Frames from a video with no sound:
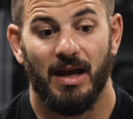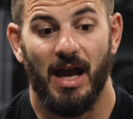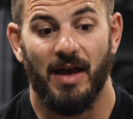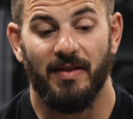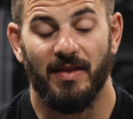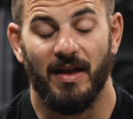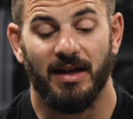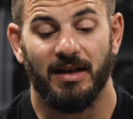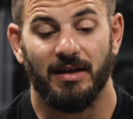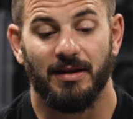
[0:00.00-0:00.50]

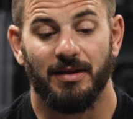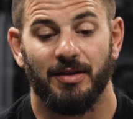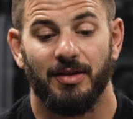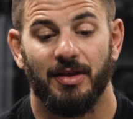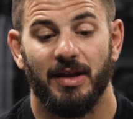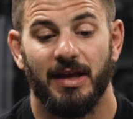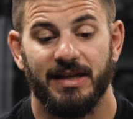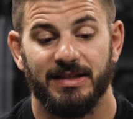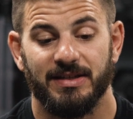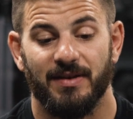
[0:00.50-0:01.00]
And then
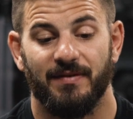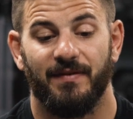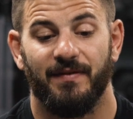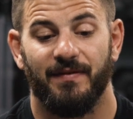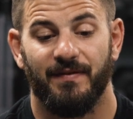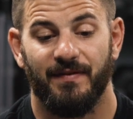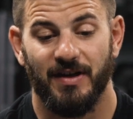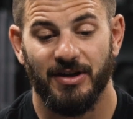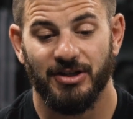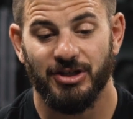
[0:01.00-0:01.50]
his
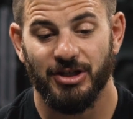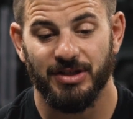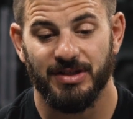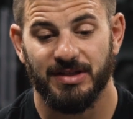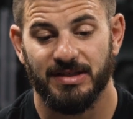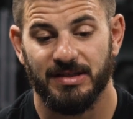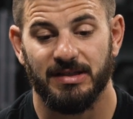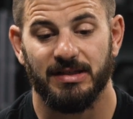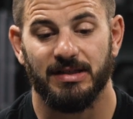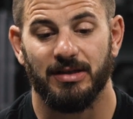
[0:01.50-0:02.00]

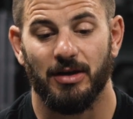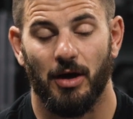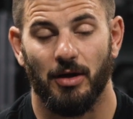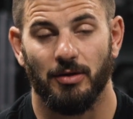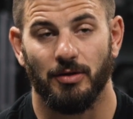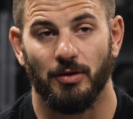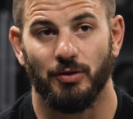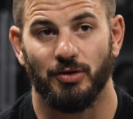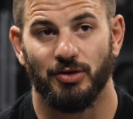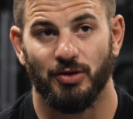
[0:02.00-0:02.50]
efficiency
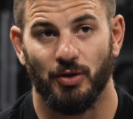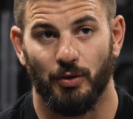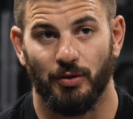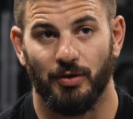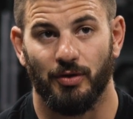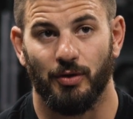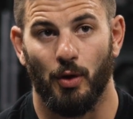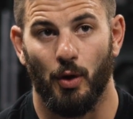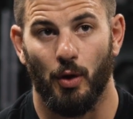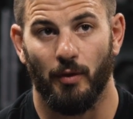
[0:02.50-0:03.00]
on those
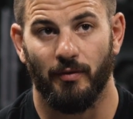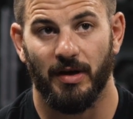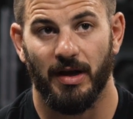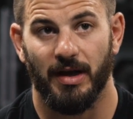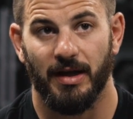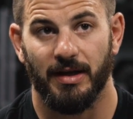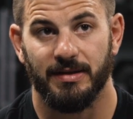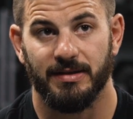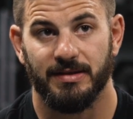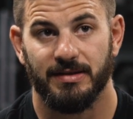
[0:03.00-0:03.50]
shoulder
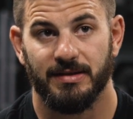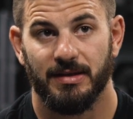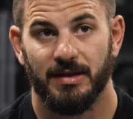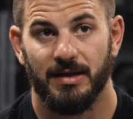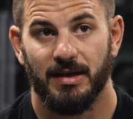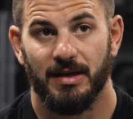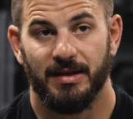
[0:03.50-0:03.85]
overheads,